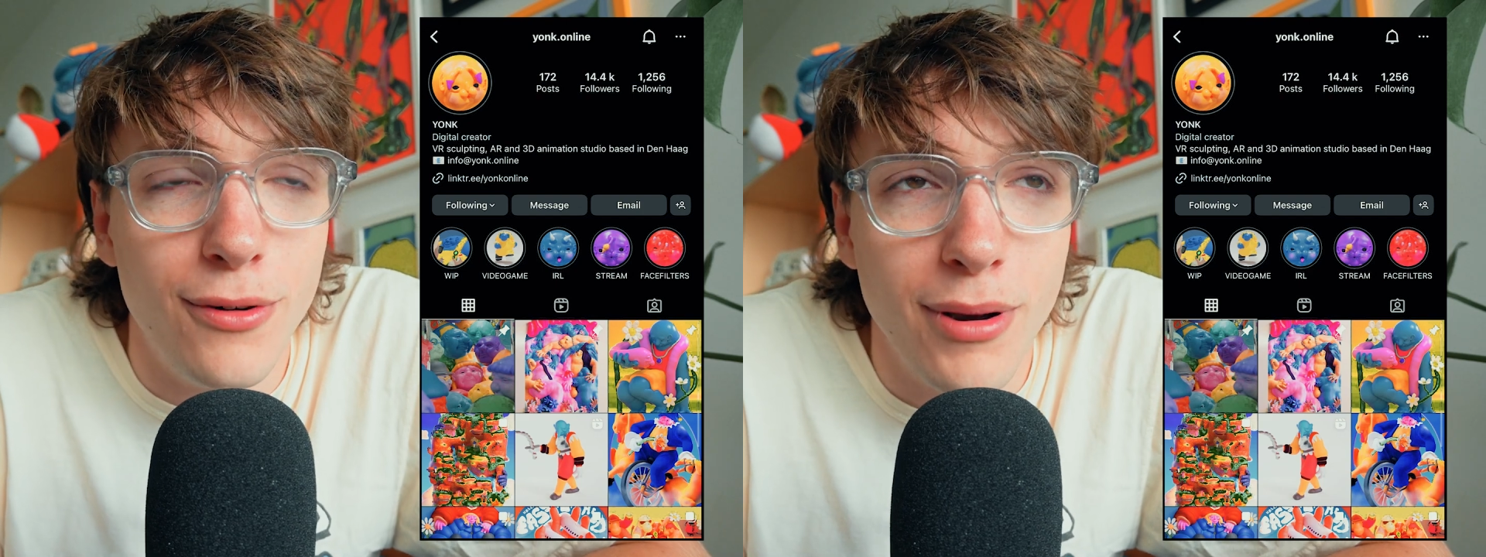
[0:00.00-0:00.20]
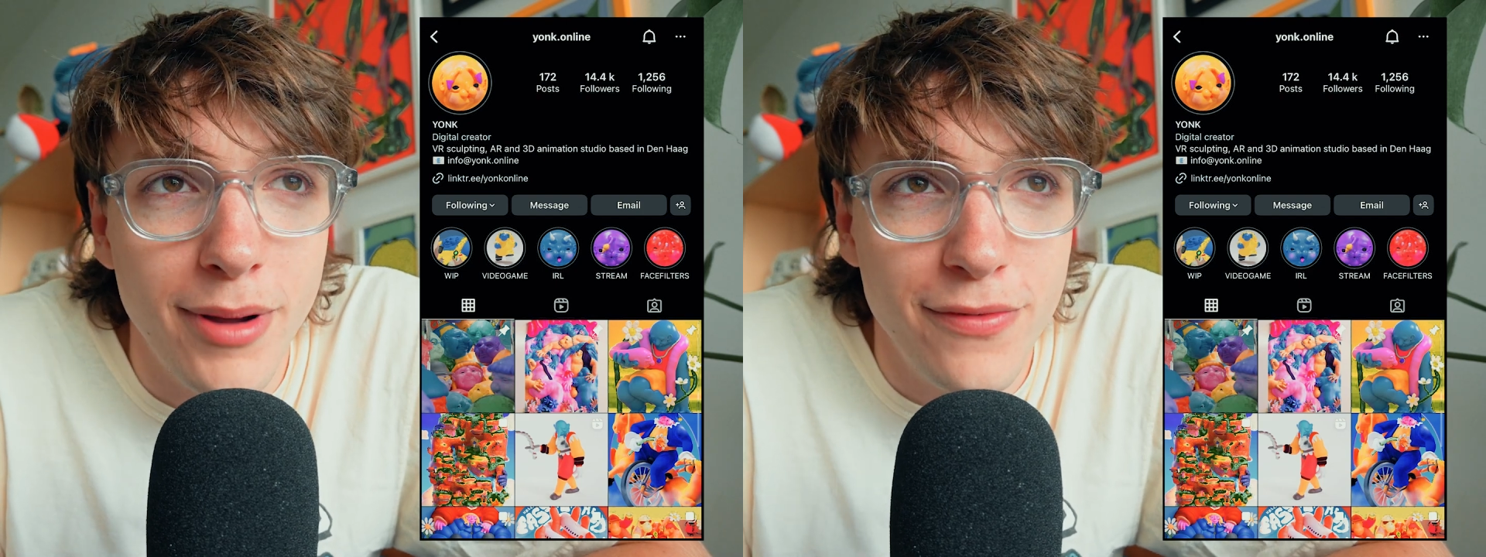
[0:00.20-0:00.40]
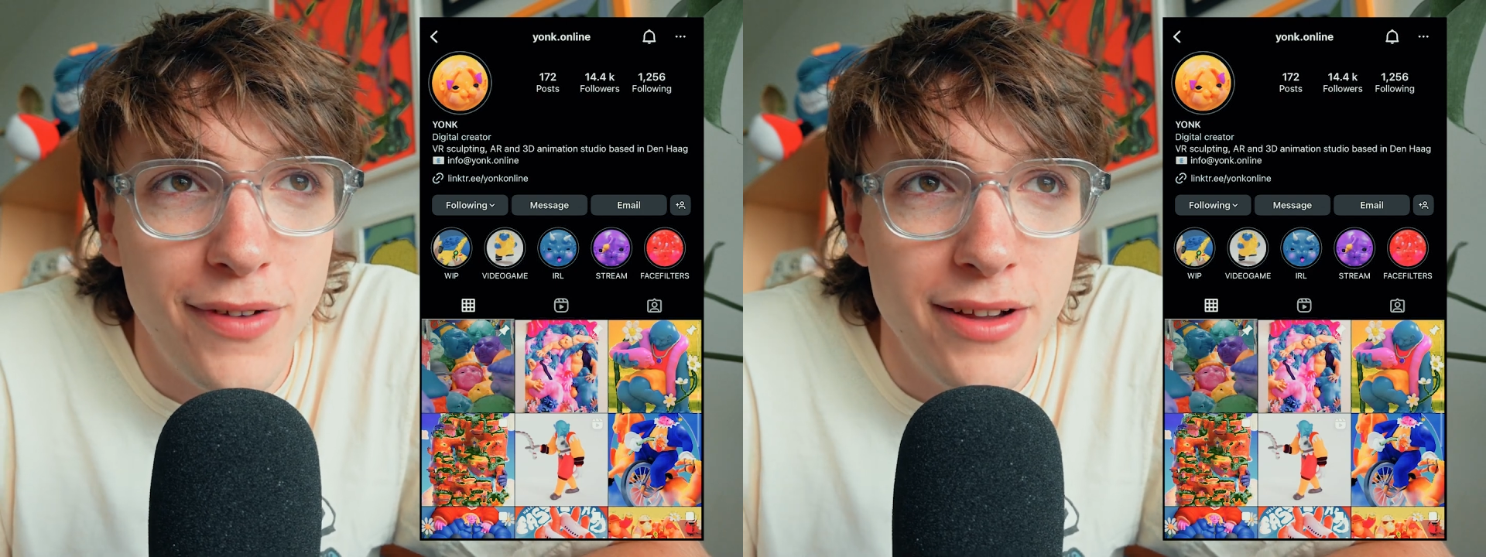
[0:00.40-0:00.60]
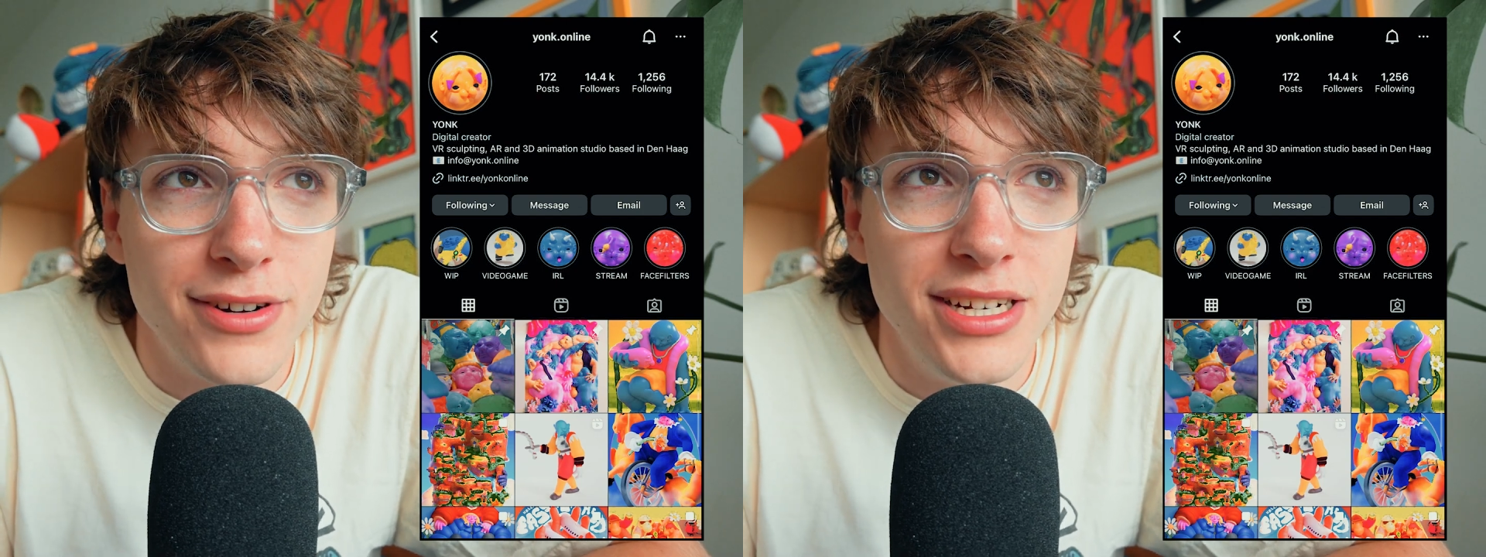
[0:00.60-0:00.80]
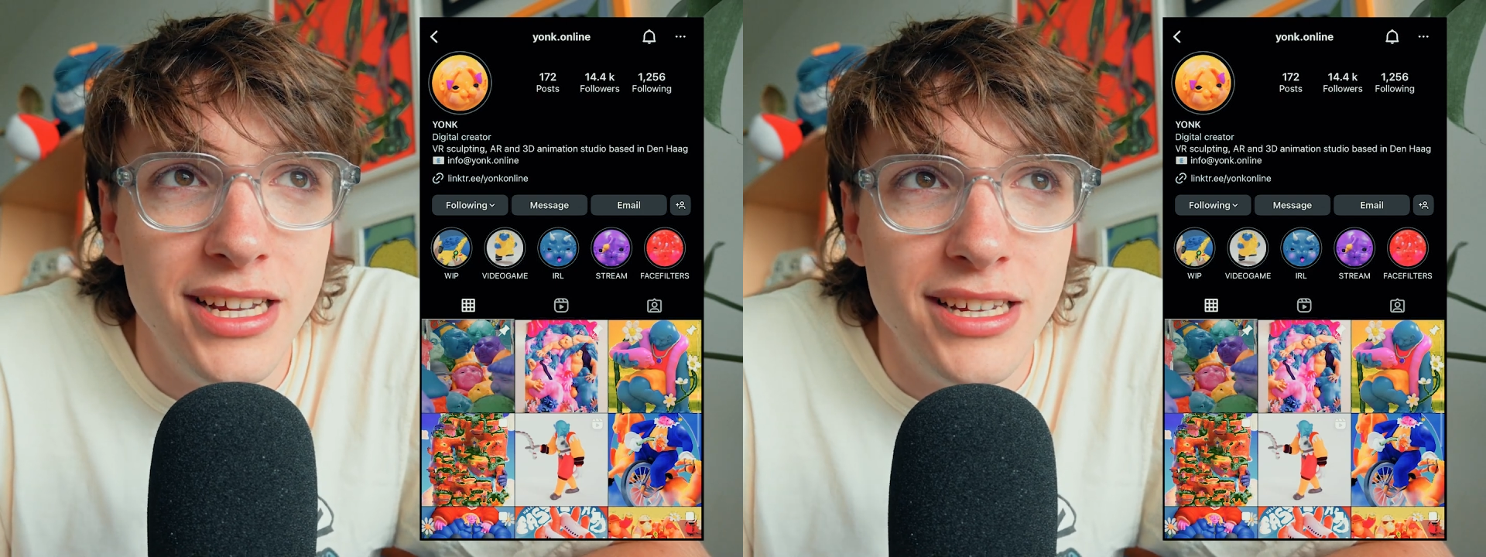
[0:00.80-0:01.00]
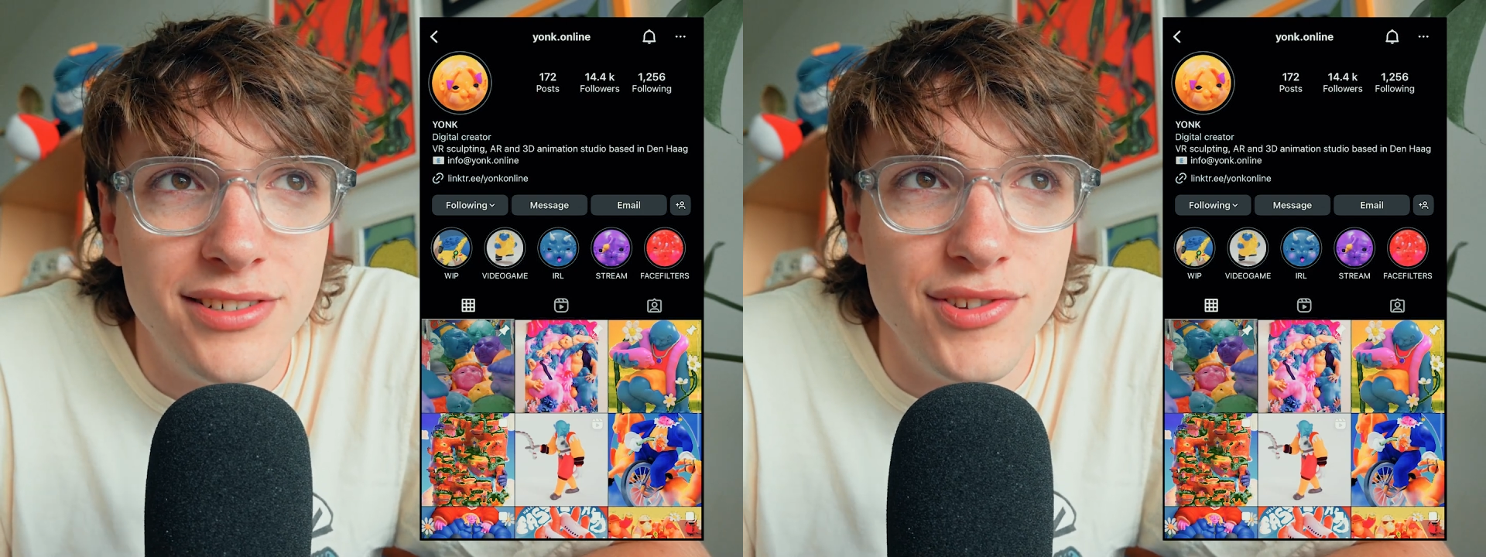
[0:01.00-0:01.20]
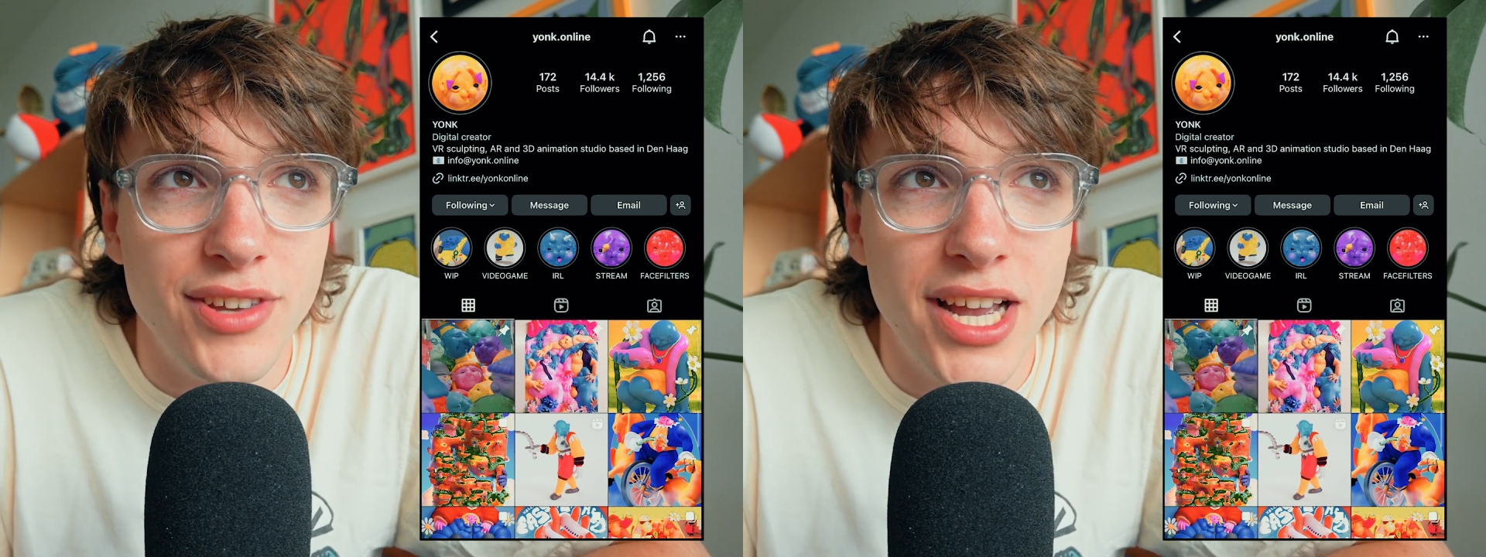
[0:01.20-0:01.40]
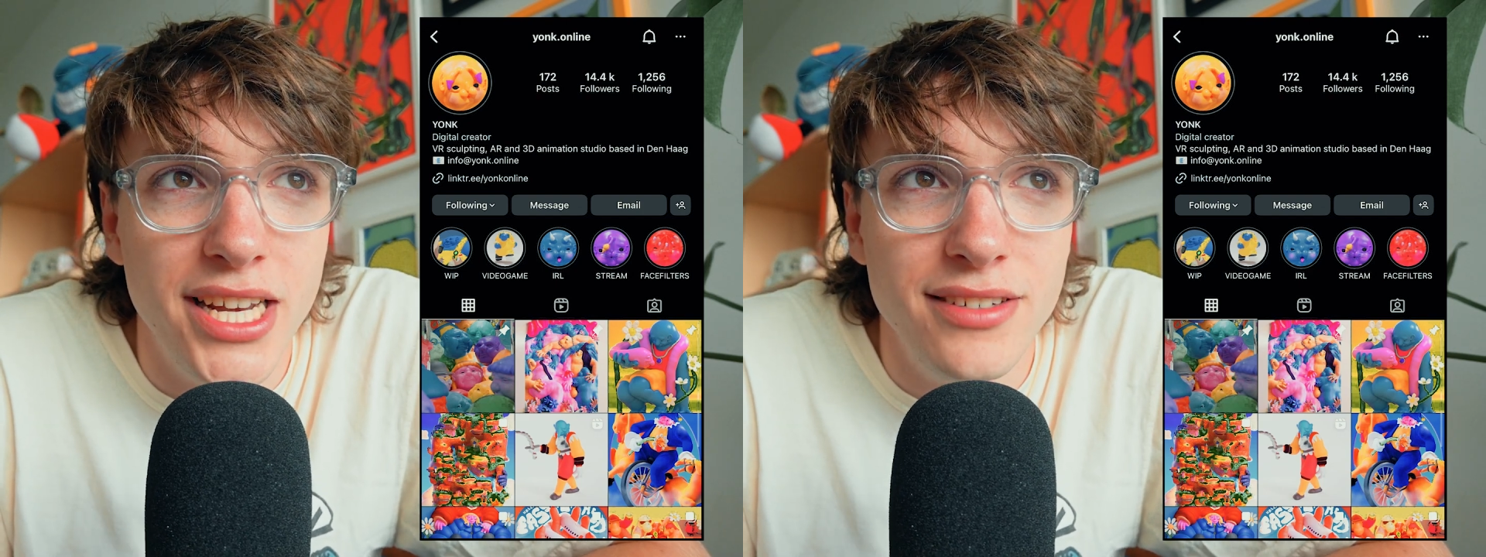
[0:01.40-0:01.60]
one of my favorite
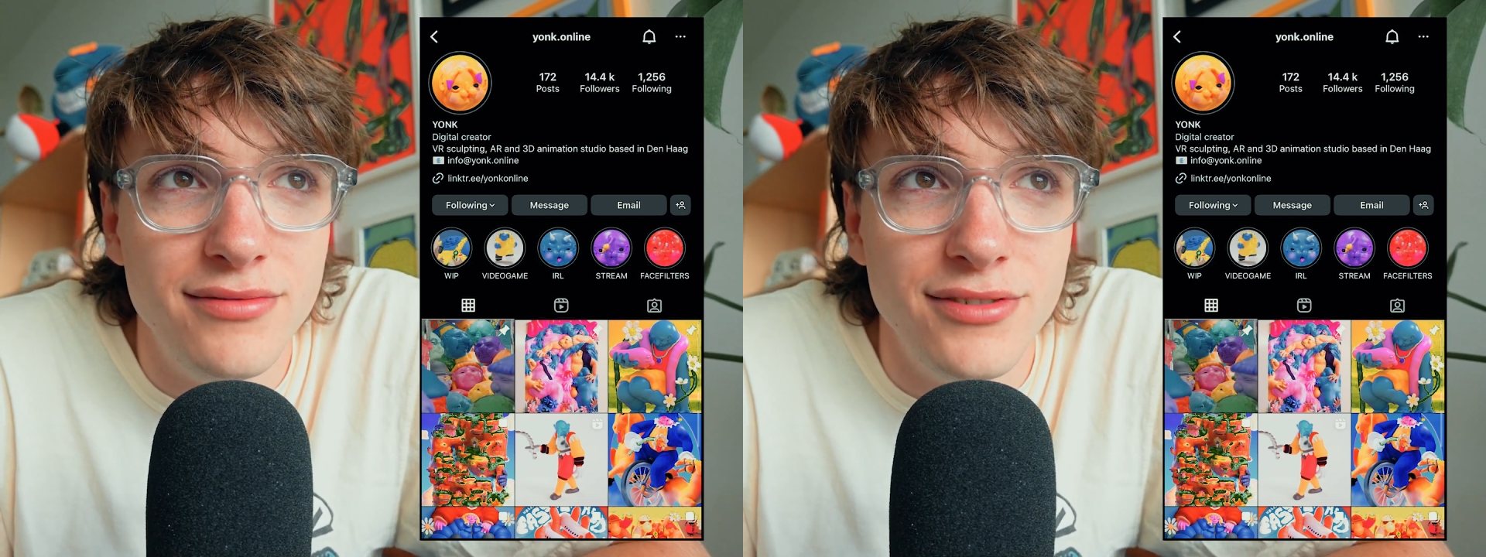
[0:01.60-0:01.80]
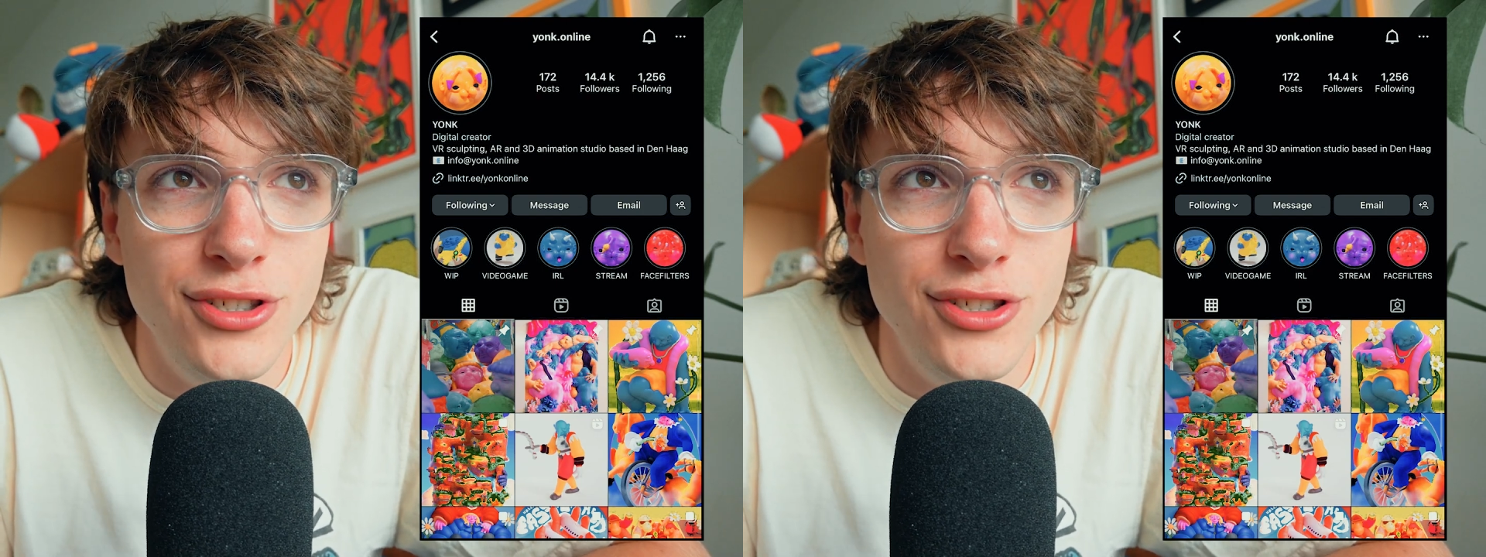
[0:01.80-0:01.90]
design